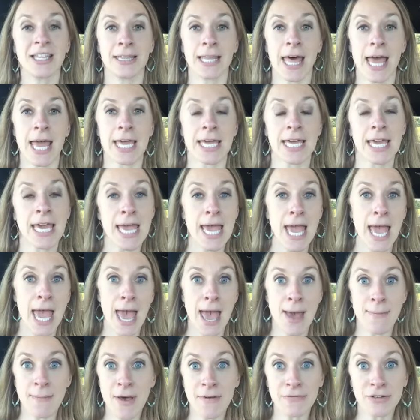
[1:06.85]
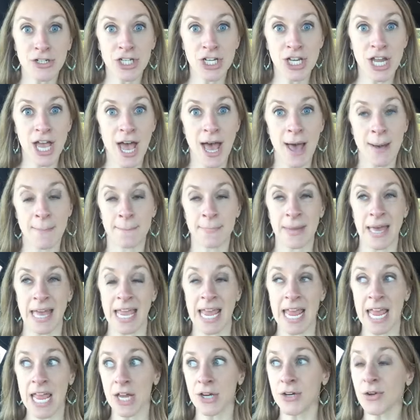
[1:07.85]
like MFGM
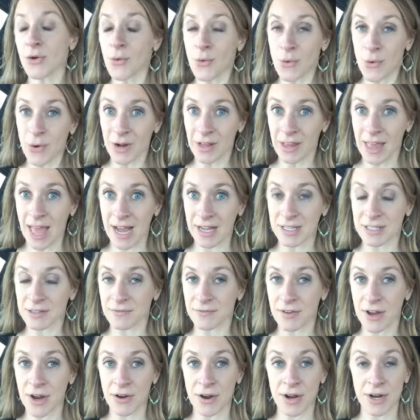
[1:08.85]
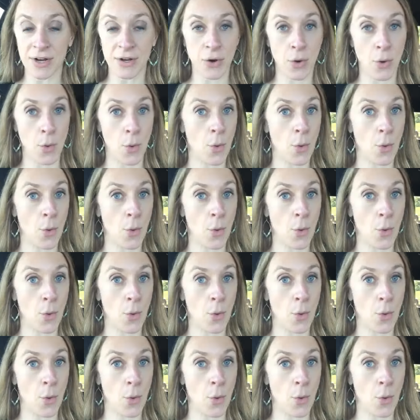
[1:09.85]
and or lactoferrin,